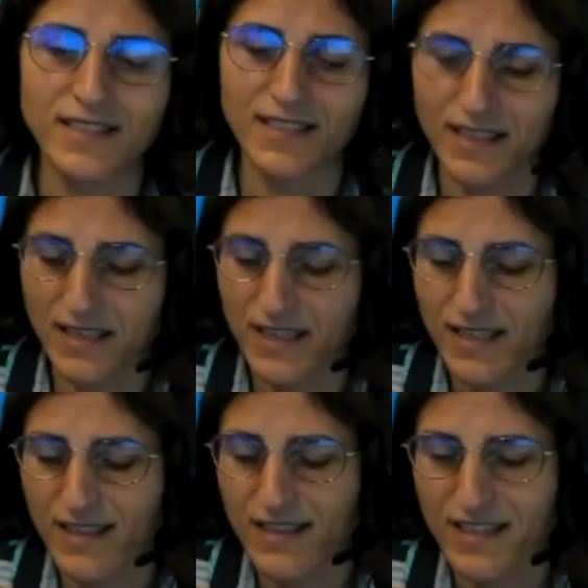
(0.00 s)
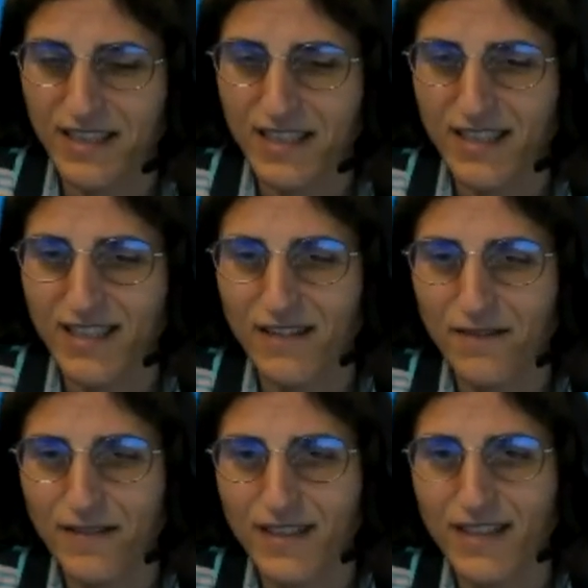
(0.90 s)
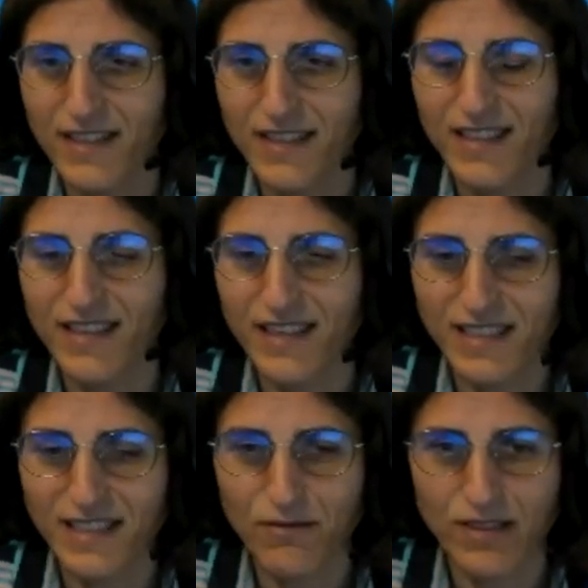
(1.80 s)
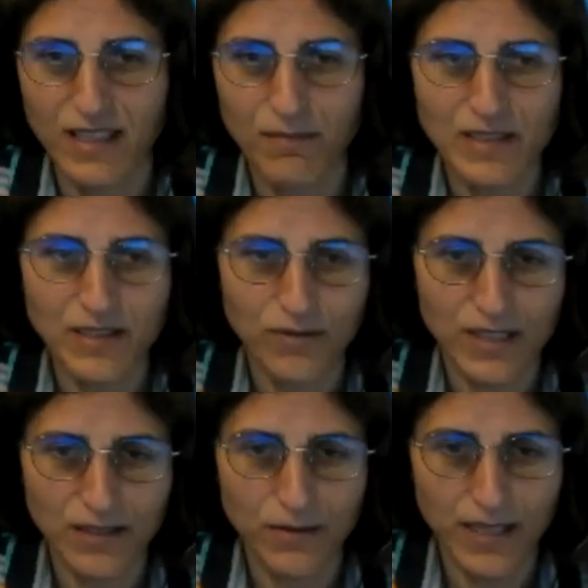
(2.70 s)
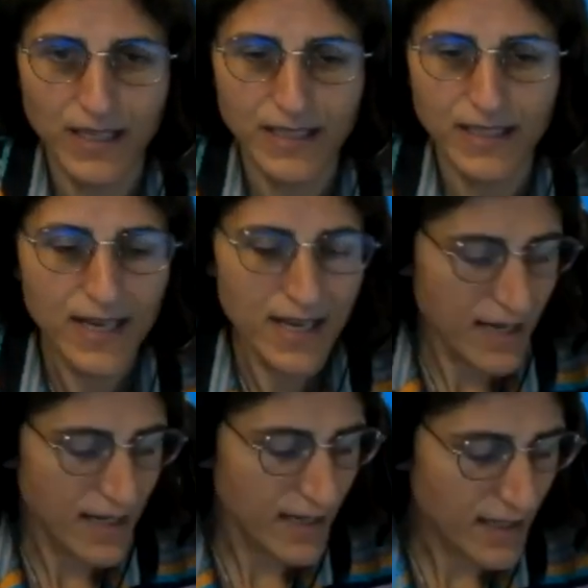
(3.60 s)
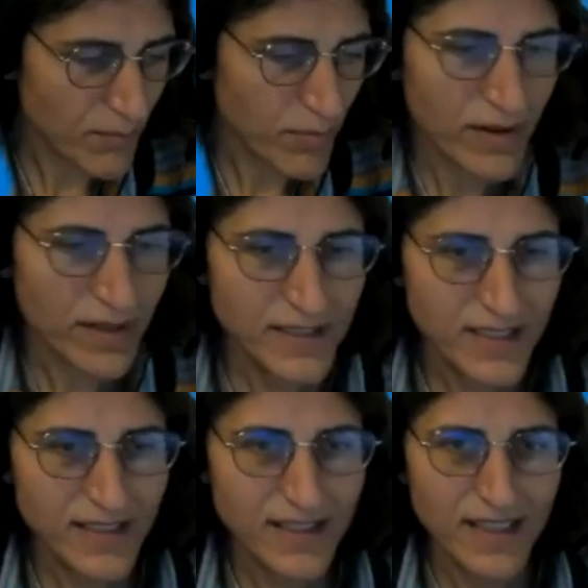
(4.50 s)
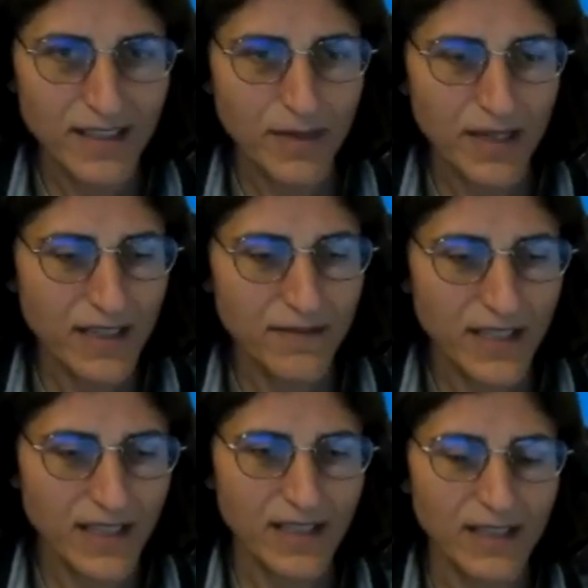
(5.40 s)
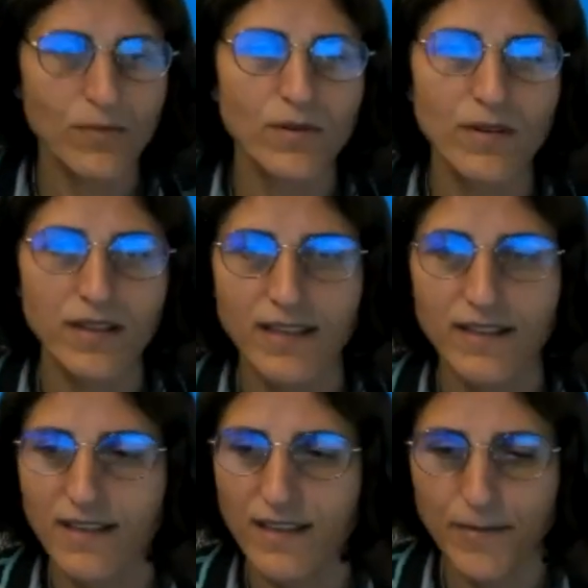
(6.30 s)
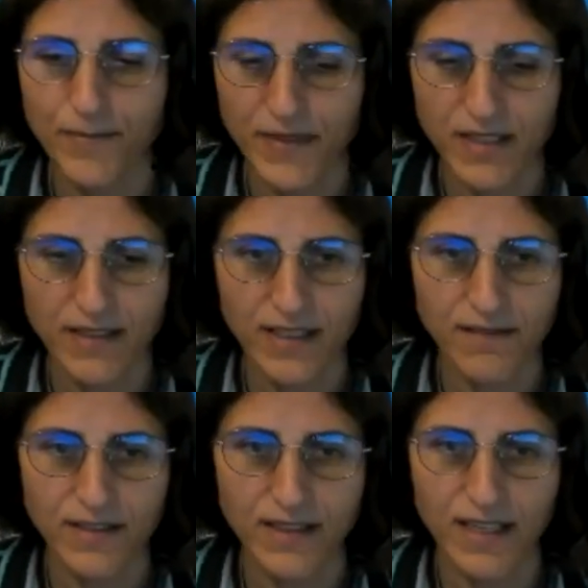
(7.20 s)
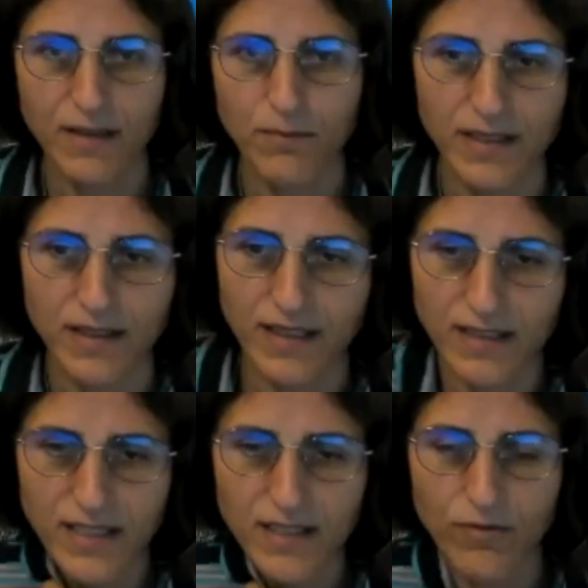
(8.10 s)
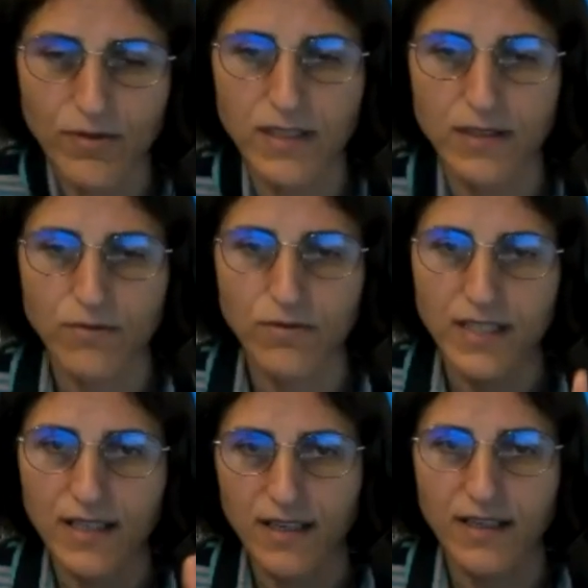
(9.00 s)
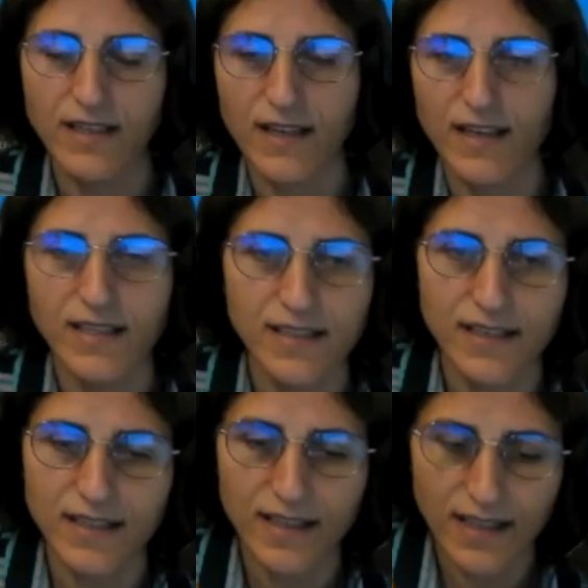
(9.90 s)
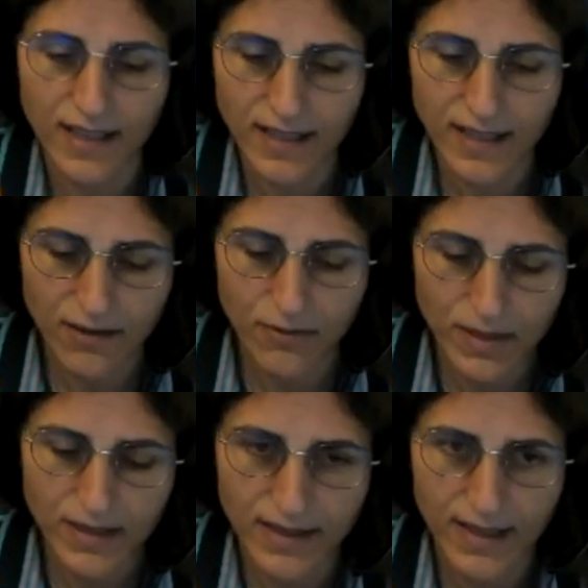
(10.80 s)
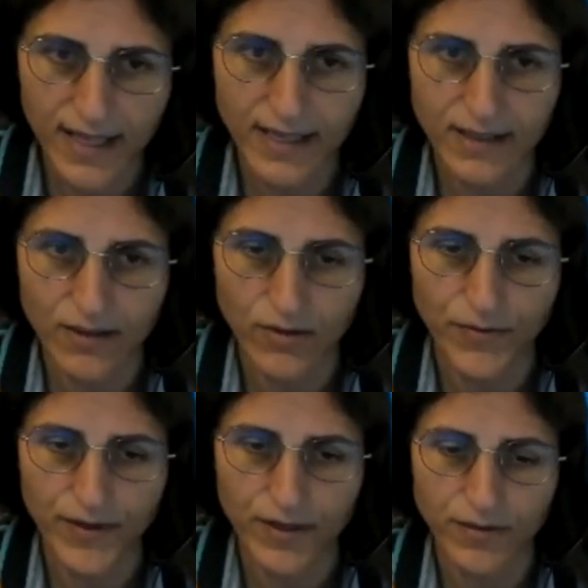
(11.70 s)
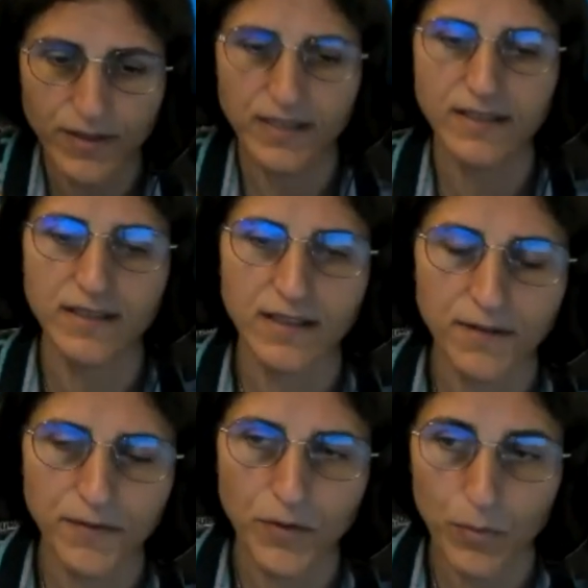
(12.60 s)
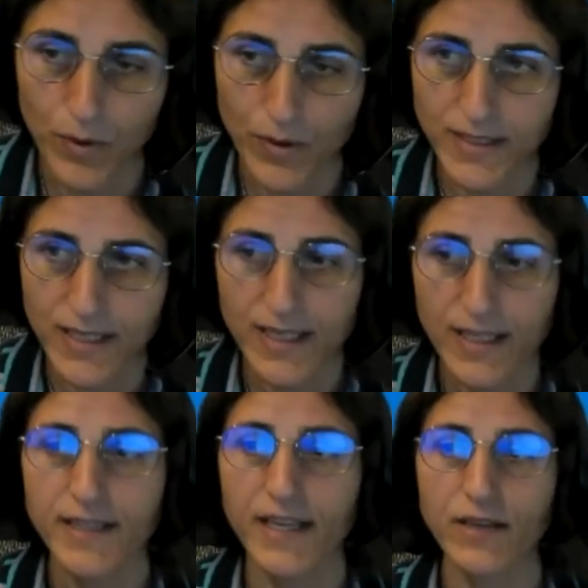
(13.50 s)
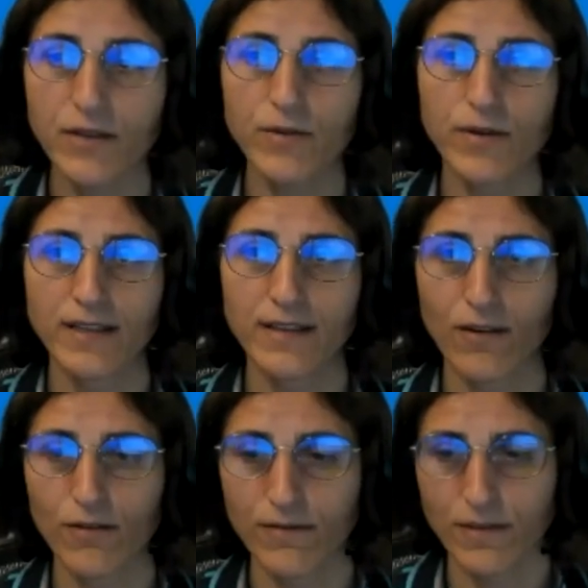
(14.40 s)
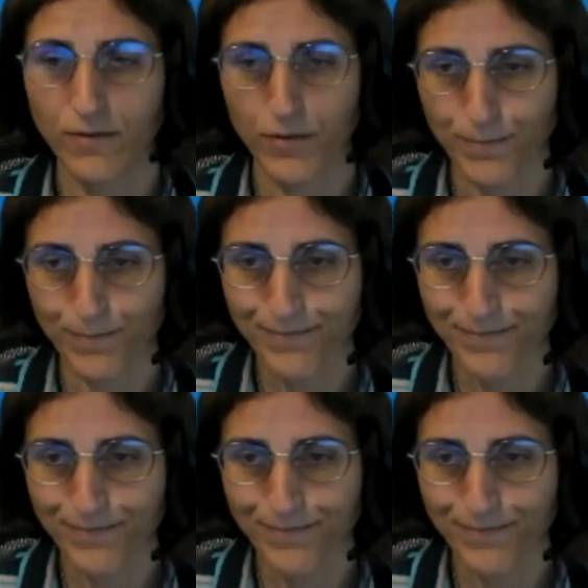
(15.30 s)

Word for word: Uh, uh, of uh, international agreements on education. apologies, I might have taken more than the um, given time, but I just wanted to share at least a, a little bit at length on, on these few points. Thank you and over to you.